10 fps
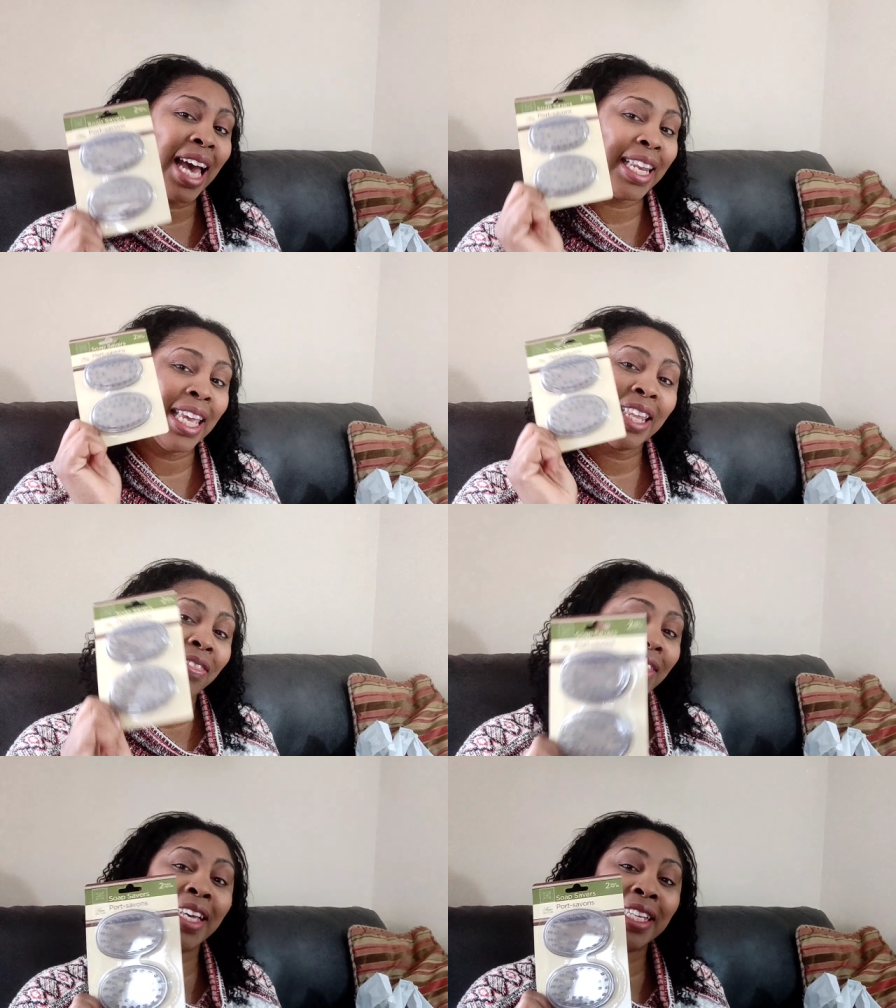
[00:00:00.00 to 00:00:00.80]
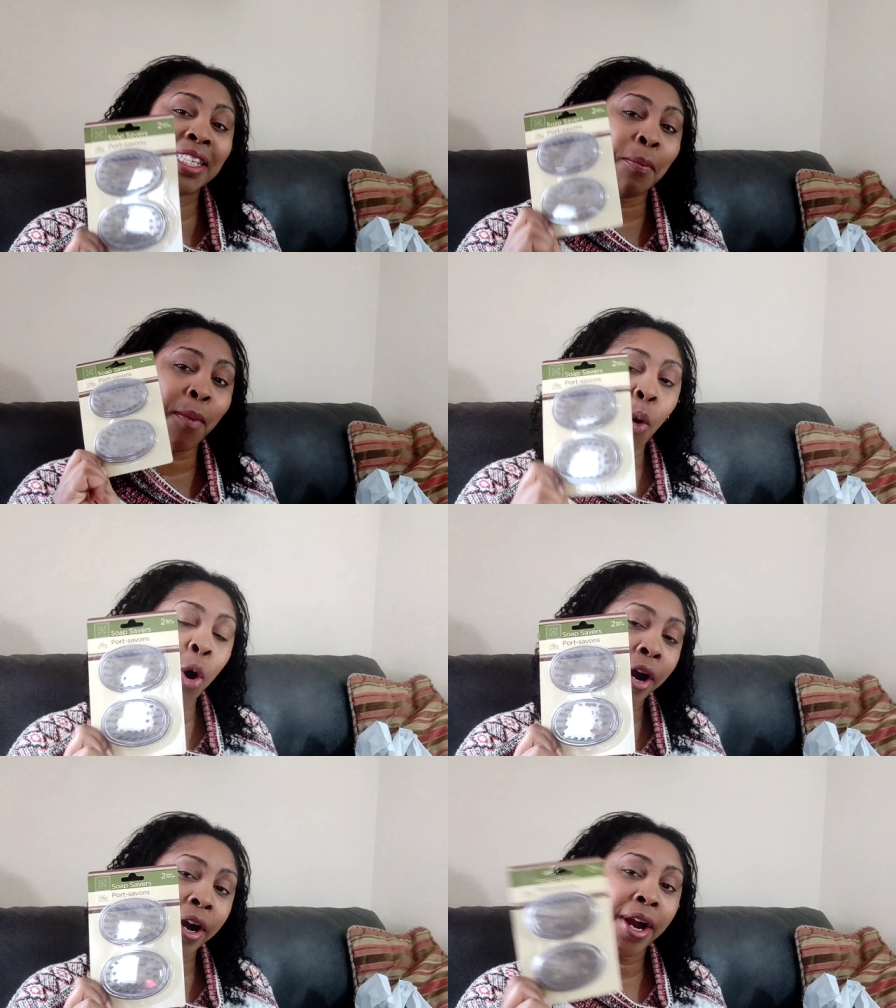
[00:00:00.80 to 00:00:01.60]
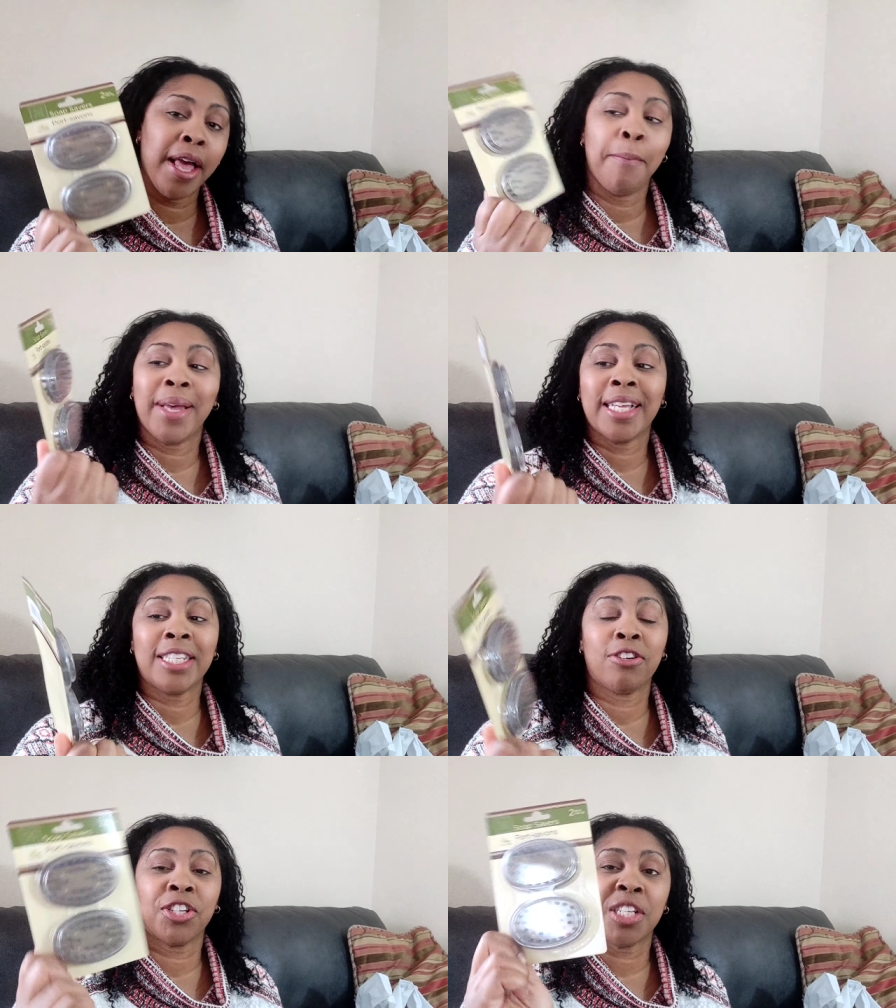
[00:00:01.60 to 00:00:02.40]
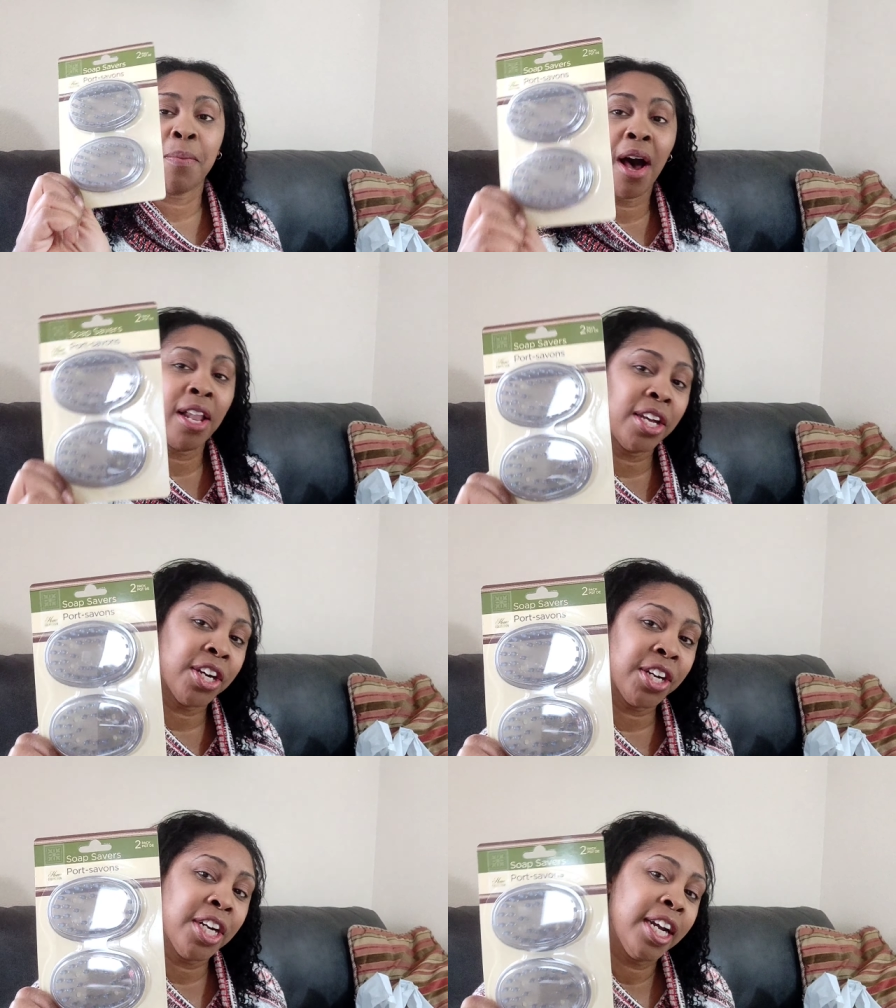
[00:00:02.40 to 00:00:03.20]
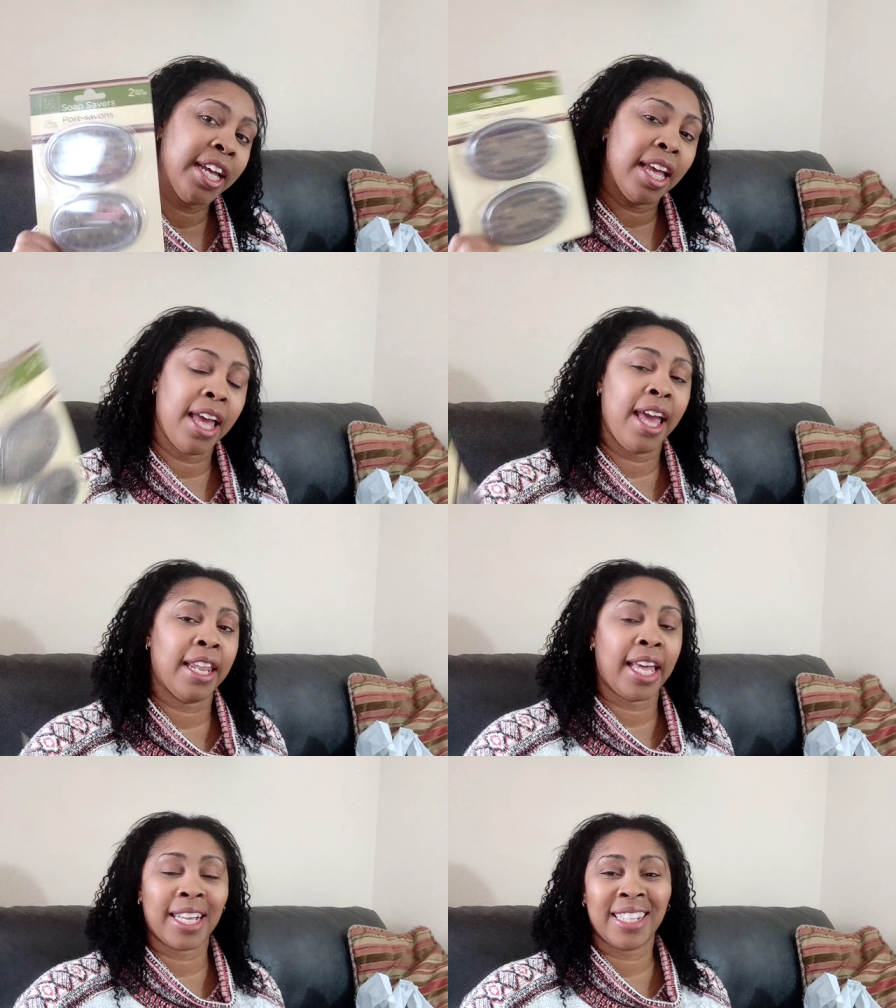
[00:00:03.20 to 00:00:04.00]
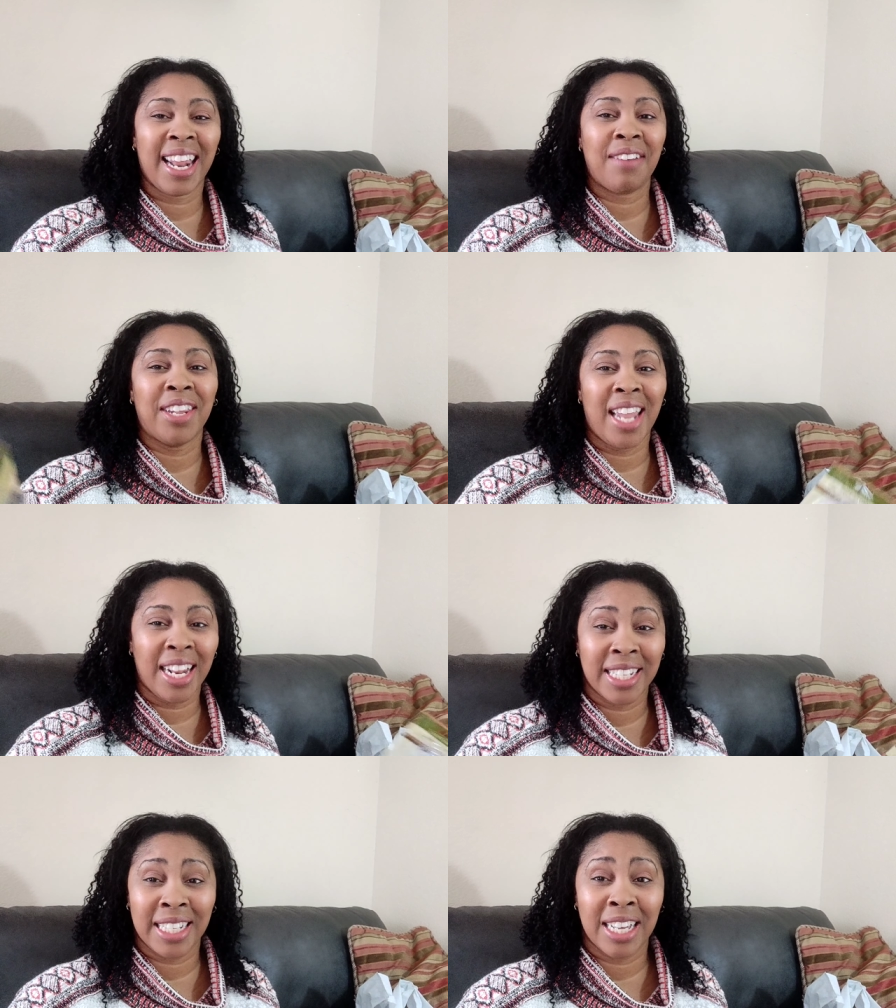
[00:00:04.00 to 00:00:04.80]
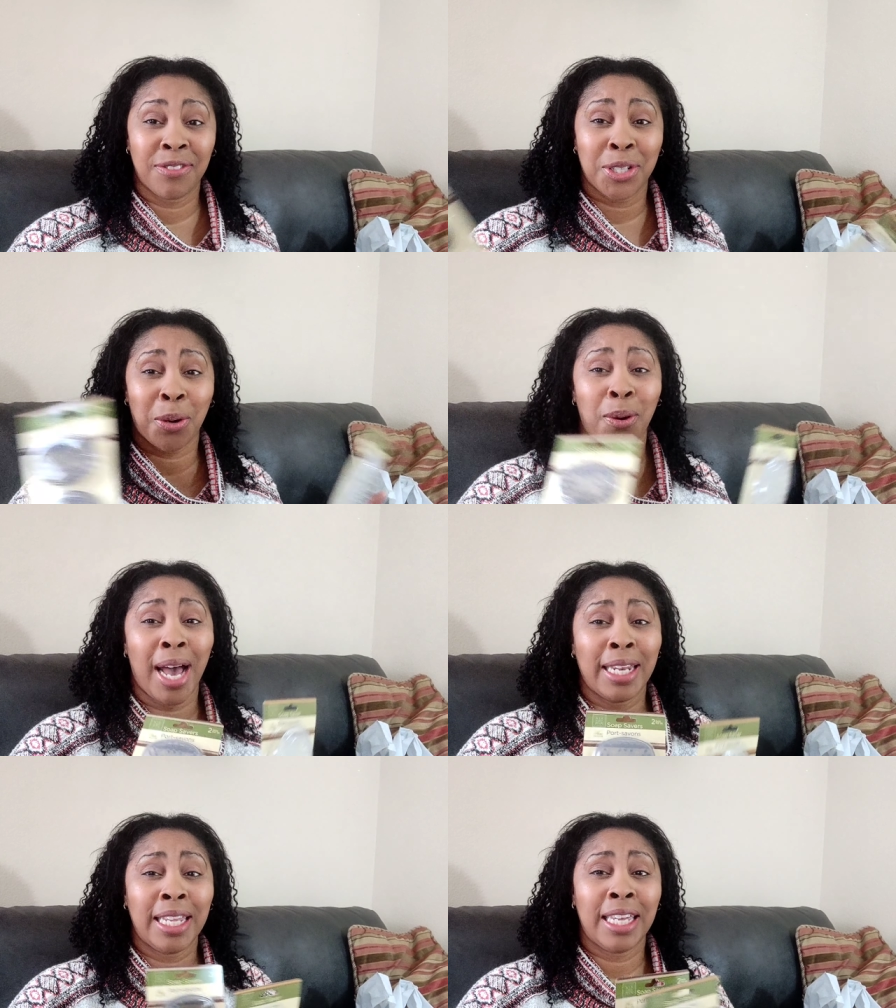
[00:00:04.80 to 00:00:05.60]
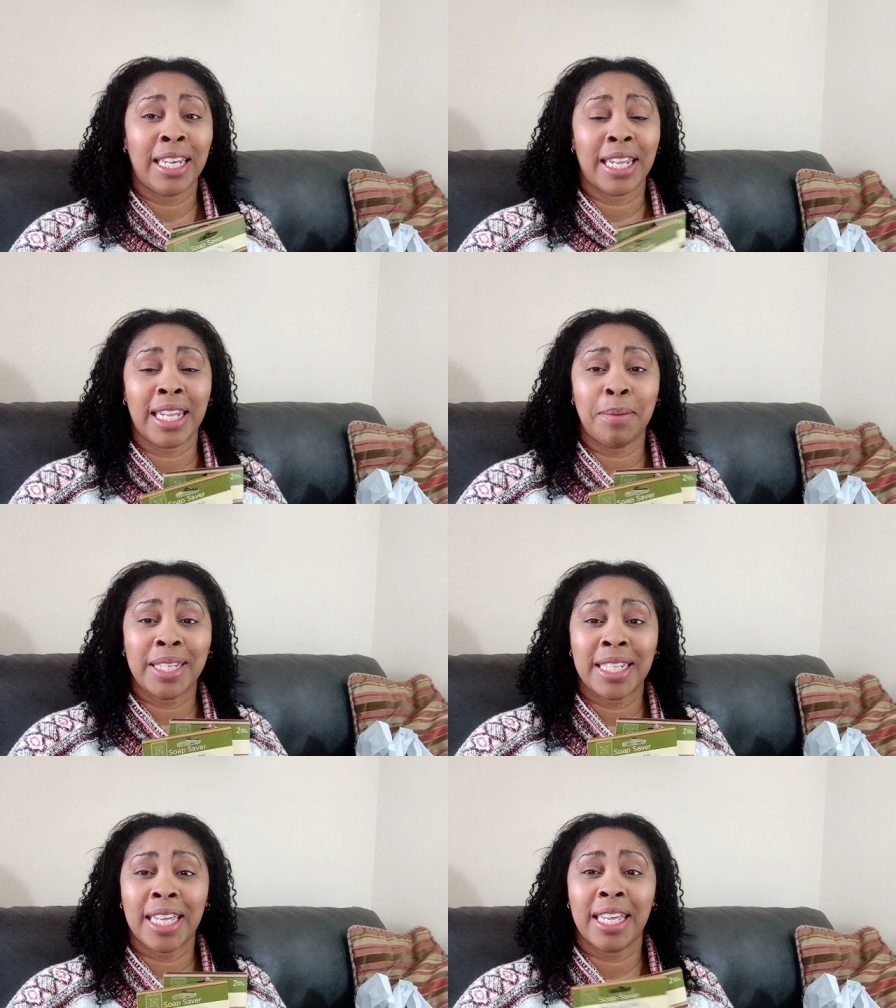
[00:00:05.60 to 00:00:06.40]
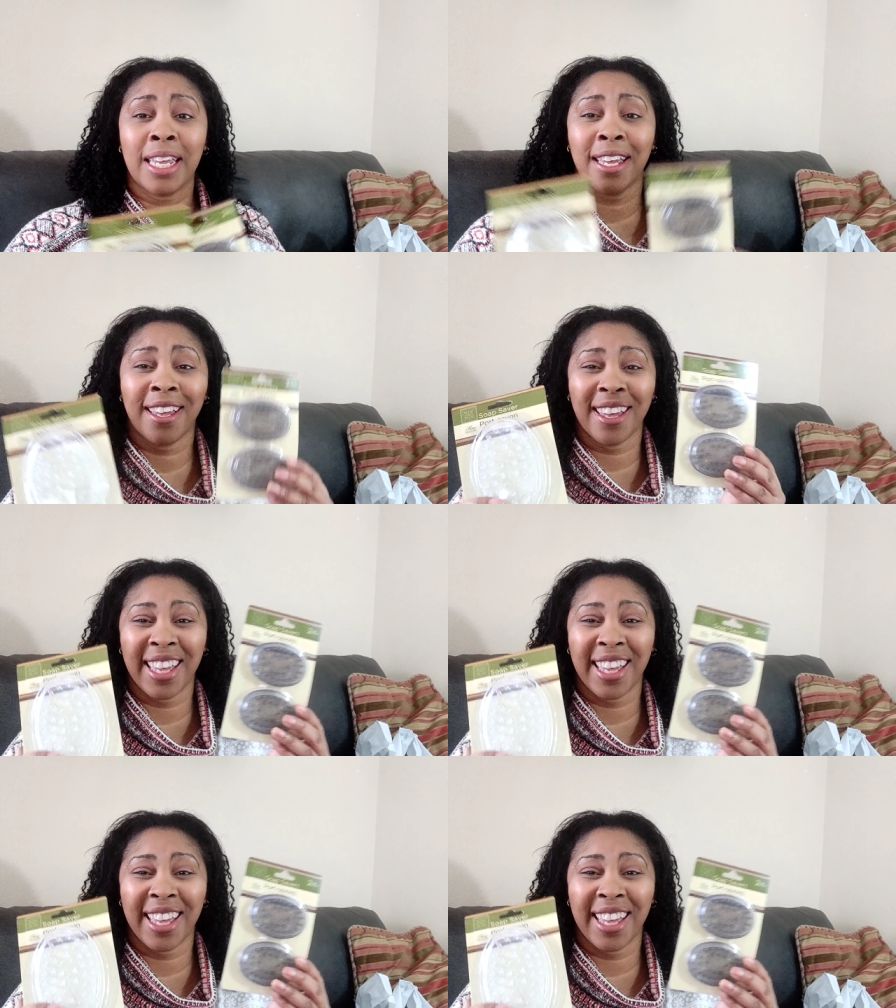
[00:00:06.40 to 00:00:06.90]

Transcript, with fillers: I needed these more because they're smaller, and like I said, I have a lot of stuff, so I need limited